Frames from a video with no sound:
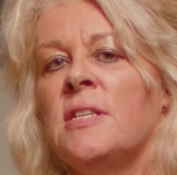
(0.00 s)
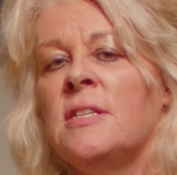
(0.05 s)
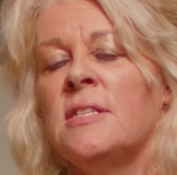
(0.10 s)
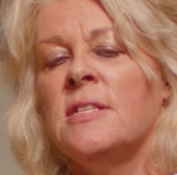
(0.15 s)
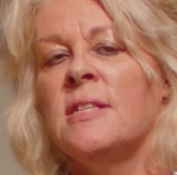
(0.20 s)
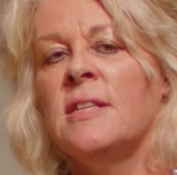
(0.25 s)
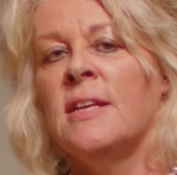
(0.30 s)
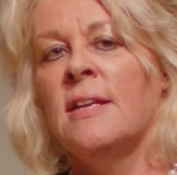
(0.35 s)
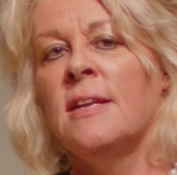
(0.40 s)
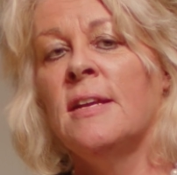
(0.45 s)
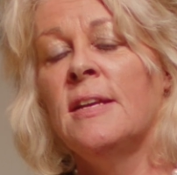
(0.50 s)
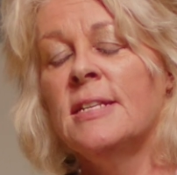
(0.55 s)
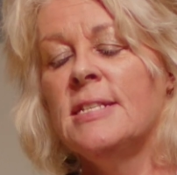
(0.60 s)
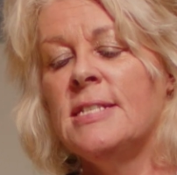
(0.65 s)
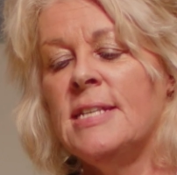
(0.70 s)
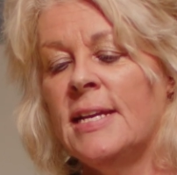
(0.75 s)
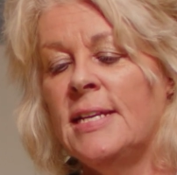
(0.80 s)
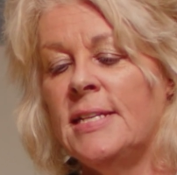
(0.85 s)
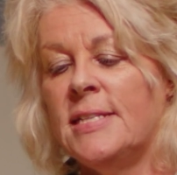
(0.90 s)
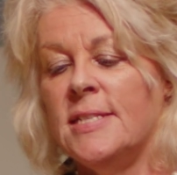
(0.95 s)
into that
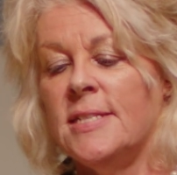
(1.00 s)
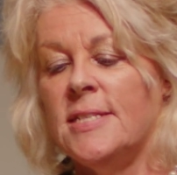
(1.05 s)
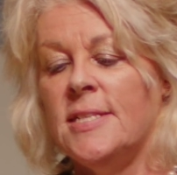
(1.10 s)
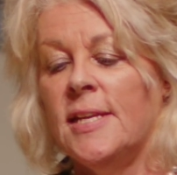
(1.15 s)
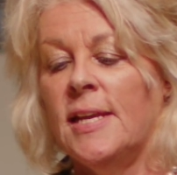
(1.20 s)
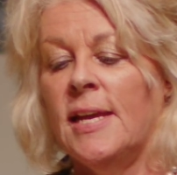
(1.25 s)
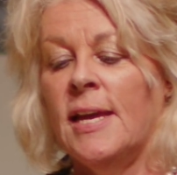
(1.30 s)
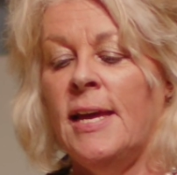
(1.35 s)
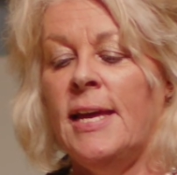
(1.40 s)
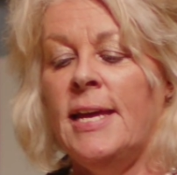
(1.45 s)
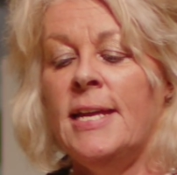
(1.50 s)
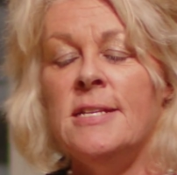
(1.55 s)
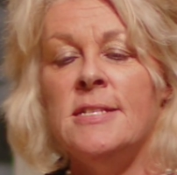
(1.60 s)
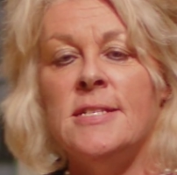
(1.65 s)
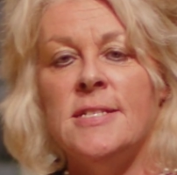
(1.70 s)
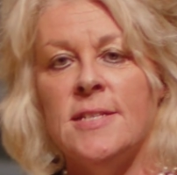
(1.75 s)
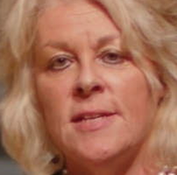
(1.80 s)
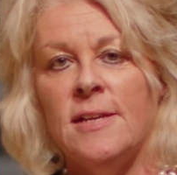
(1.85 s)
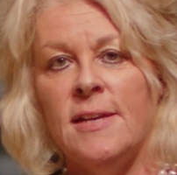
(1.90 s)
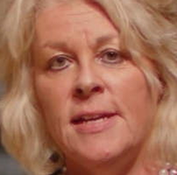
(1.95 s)
data to get
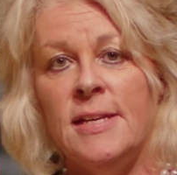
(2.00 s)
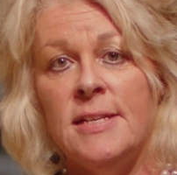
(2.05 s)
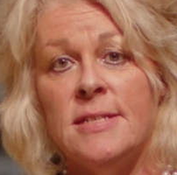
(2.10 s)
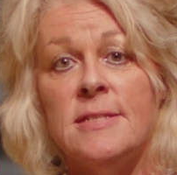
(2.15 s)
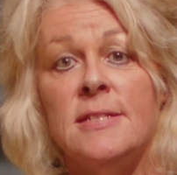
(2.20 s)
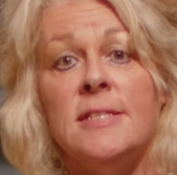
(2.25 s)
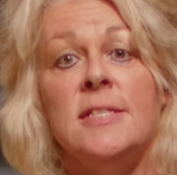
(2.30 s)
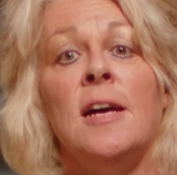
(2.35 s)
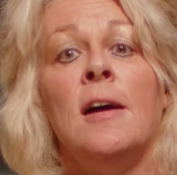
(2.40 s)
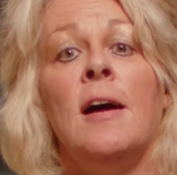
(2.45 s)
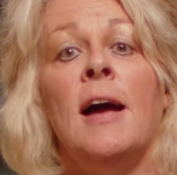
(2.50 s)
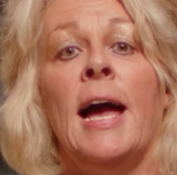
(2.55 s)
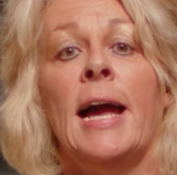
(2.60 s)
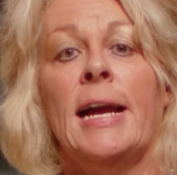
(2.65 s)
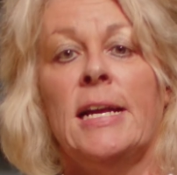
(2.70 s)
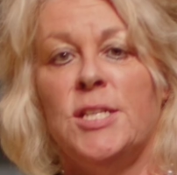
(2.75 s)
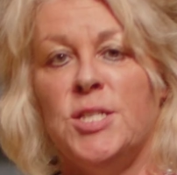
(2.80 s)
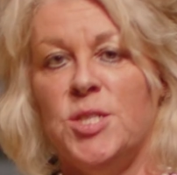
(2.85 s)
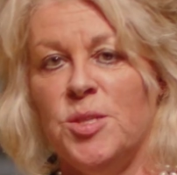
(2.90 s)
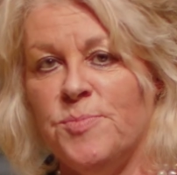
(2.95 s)
insights that are
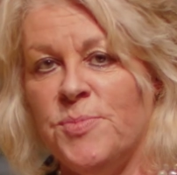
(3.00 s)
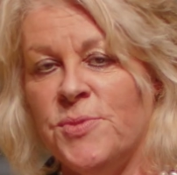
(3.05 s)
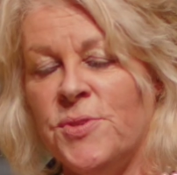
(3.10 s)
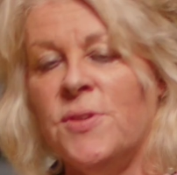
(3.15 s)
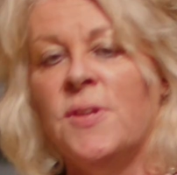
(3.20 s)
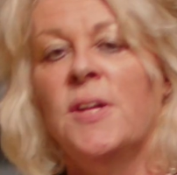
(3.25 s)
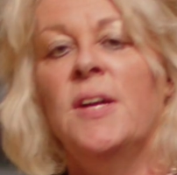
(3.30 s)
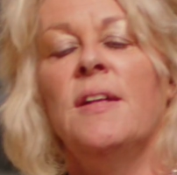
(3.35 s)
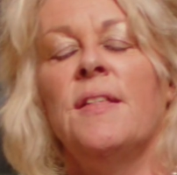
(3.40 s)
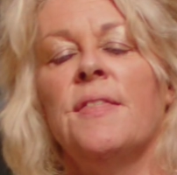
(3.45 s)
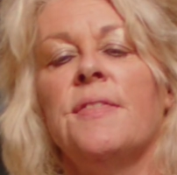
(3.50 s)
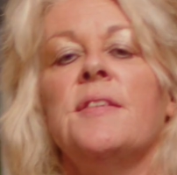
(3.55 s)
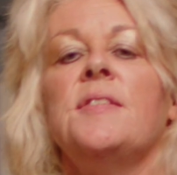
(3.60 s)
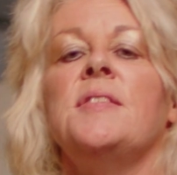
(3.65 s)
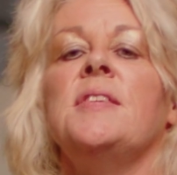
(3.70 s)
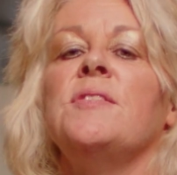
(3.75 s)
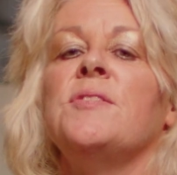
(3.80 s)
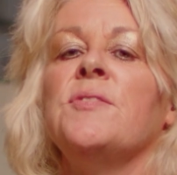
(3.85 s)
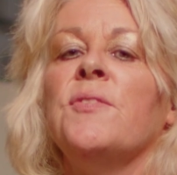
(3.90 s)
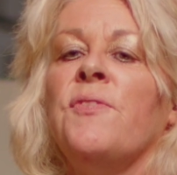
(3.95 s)
actionable,
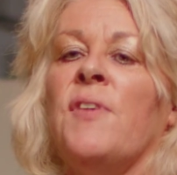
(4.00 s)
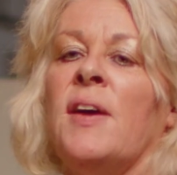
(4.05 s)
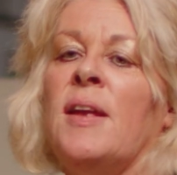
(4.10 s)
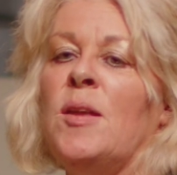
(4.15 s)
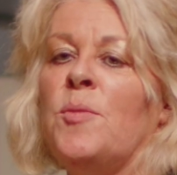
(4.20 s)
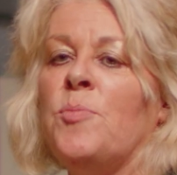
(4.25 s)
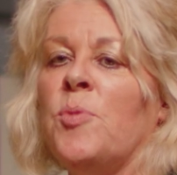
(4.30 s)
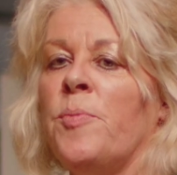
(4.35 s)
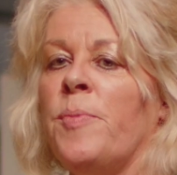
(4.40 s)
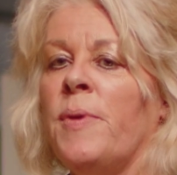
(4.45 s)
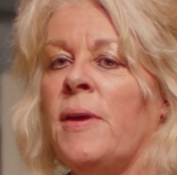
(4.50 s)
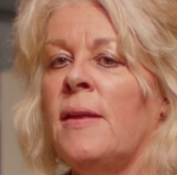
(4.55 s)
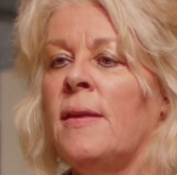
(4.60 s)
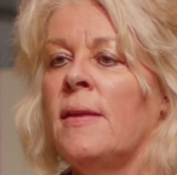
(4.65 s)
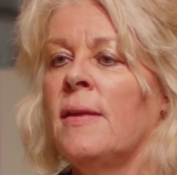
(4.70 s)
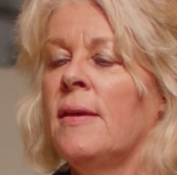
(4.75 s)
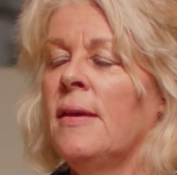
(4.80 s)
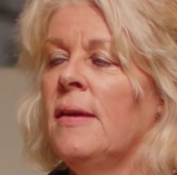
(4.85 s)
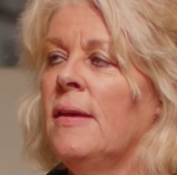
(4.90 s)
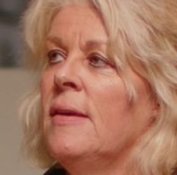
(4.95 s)
that is the valuable bit.
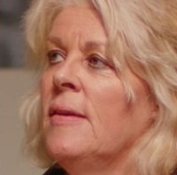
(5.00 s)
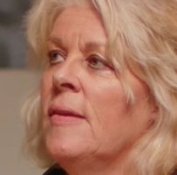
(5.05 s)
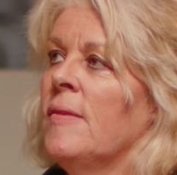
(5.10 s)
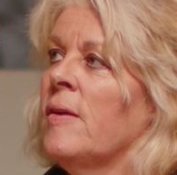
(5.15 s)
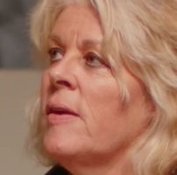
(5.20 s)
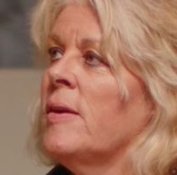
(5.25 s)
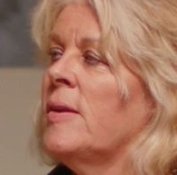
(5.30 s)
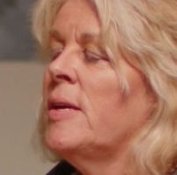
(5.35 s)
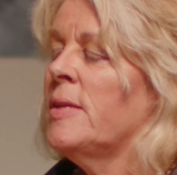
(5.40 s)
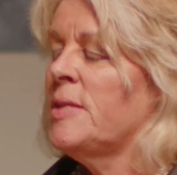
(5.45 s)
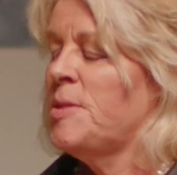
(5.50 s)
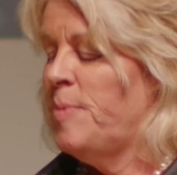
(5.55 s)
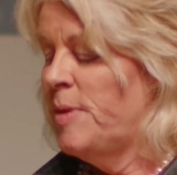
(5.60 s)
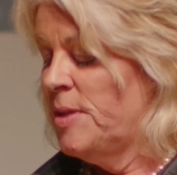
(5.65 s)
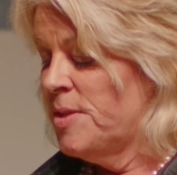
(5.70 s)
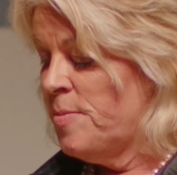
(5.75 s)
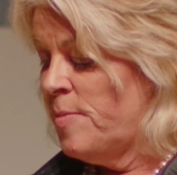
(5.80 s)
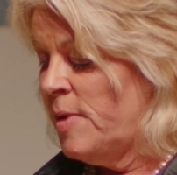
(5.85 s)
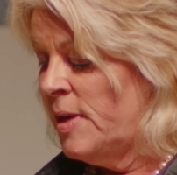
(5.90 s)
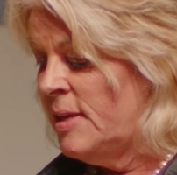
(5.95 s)
I
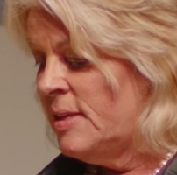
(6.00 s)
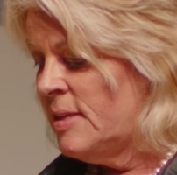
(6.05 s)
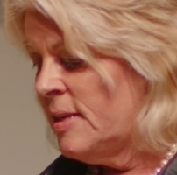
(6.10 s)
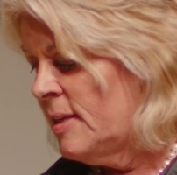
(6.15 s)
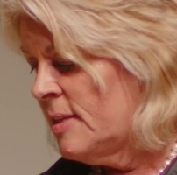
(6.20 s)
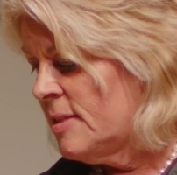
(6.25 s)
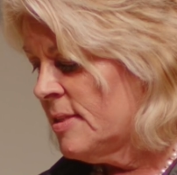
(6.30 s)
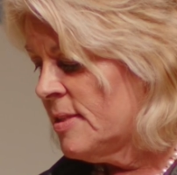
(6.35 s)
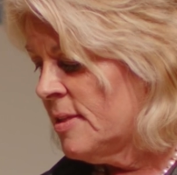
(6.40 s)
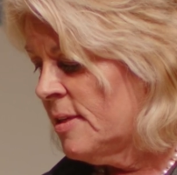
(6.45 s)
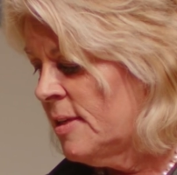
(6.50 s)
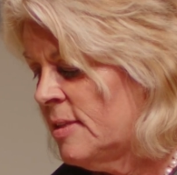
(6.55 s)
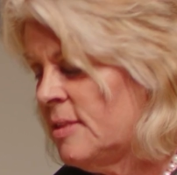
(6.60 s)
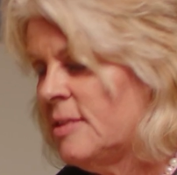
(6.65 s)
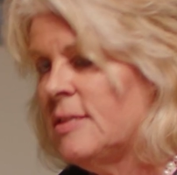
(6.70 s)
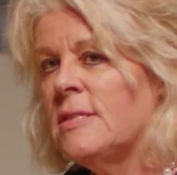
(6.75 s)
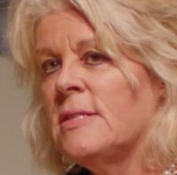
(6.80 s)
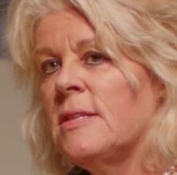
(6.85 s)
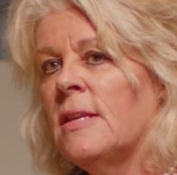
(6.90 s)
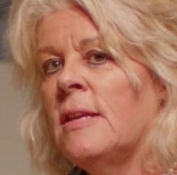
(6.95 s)
speak to many data
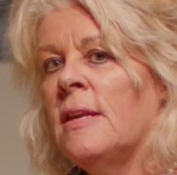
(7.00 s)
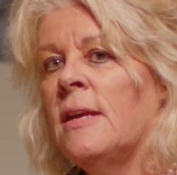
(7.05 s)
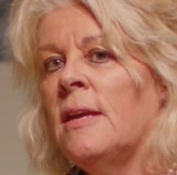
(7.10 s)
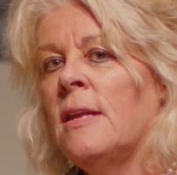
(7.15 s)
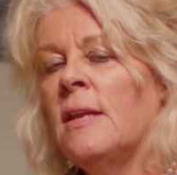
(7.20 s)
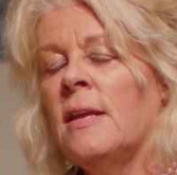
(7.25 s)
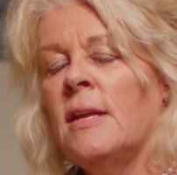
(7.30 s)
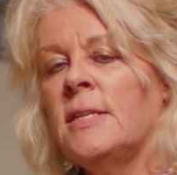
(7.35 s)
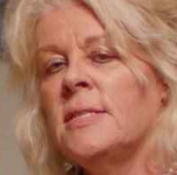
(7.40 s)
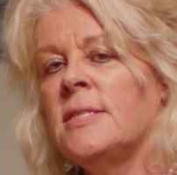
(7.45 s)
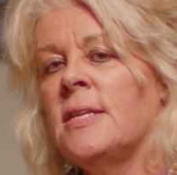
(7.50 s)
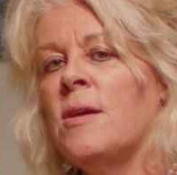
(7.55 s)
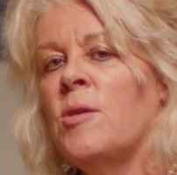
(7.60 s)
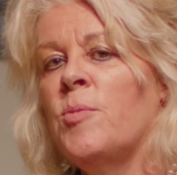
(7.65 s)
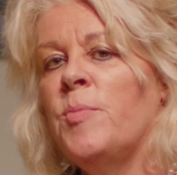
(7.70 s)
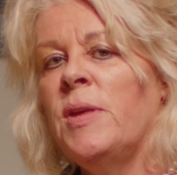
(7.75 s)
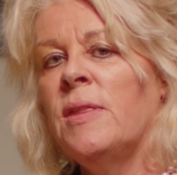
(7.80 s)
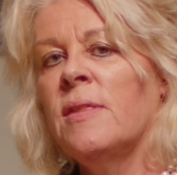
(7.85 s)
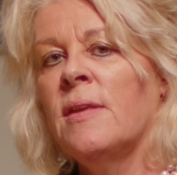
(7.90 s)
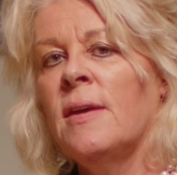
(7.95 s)
scientists, and they tell
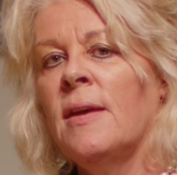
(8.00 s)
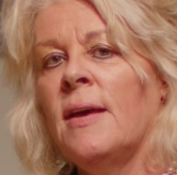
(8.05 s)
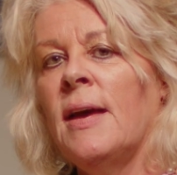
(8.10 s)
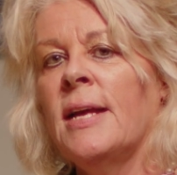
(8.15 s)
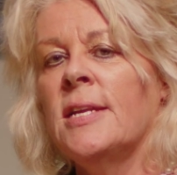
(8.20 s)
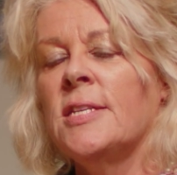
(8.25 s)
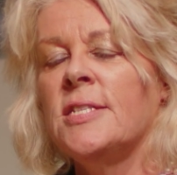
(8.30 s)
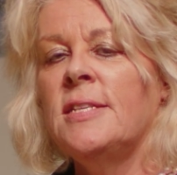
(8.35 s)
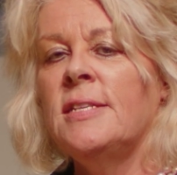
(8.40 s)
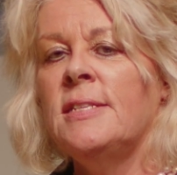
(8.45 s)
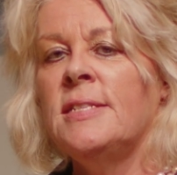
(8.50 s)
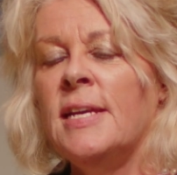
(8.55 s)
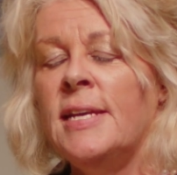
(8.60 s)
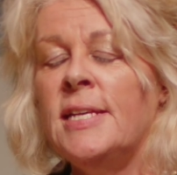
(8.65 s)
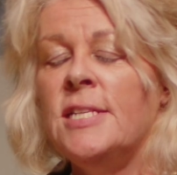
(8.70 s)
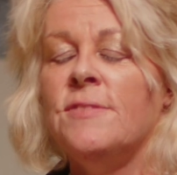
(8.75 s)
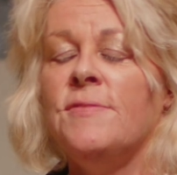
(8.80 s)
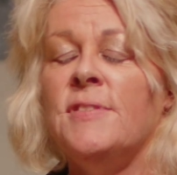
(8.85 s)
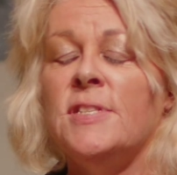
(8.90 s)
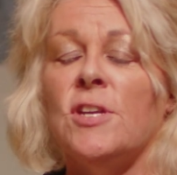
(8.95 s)
me that actually
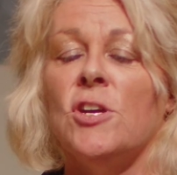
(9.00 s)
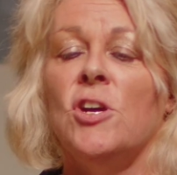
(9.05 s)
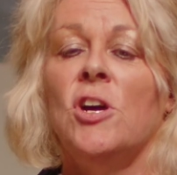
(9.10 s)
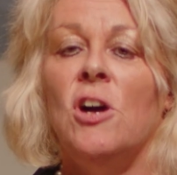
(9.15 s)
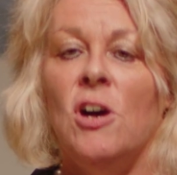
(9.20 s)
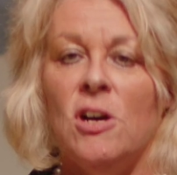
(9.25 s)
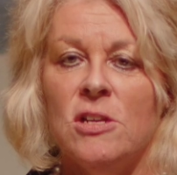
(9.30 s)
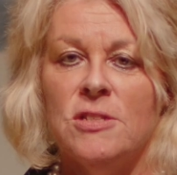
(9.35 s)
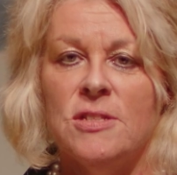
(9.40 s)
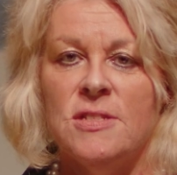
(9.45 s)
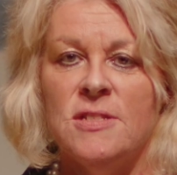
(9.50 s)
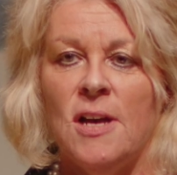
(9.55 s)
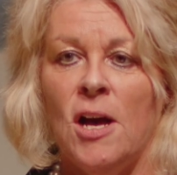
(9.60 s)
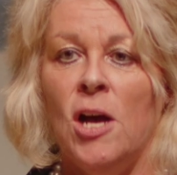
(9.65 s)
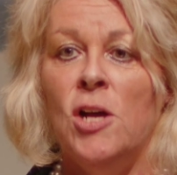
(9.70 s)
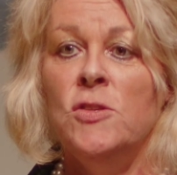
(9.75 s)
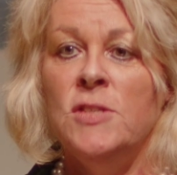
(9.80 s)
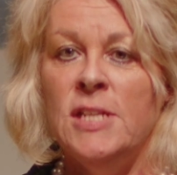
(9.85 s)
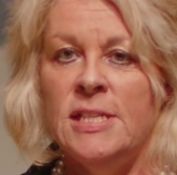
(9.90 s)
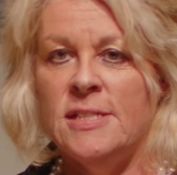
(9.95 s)
data is a cost.
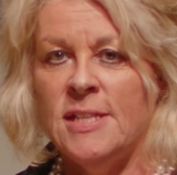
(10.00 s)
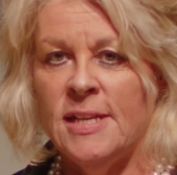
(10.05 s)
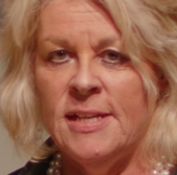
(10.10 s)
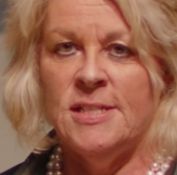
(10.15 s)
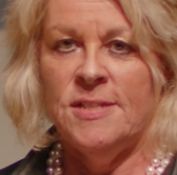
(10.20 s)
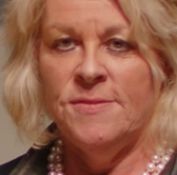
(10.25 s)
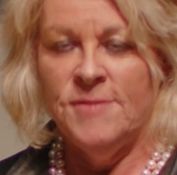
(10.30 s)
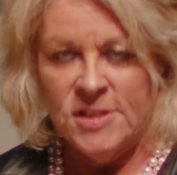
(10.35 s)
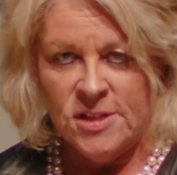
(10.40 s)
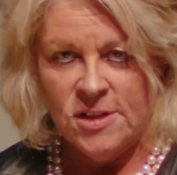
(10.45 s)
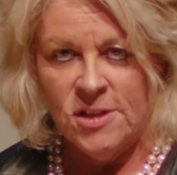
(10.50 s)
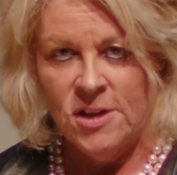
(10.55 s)
Owning data is a